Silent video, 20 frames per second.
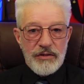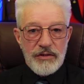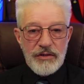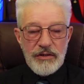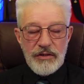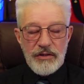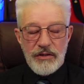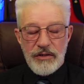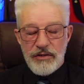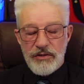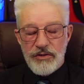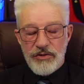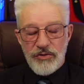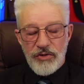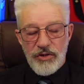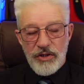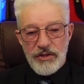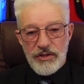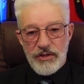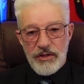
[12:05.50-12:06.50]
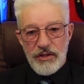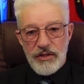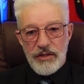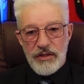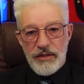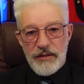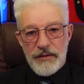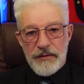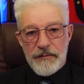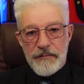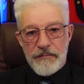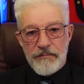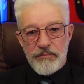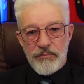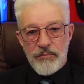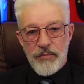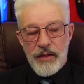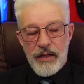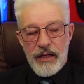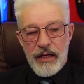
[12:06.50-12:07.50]
that tries to
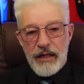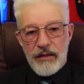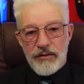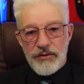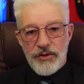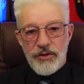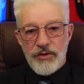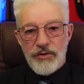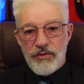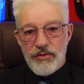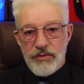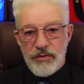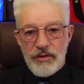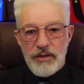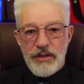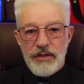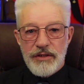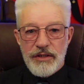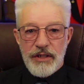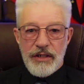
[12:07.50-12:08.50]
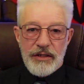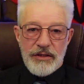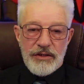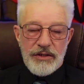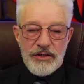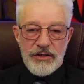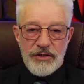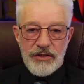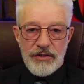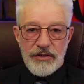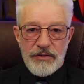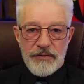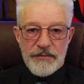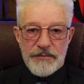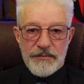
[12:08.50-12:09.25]
outdo the tinnitus.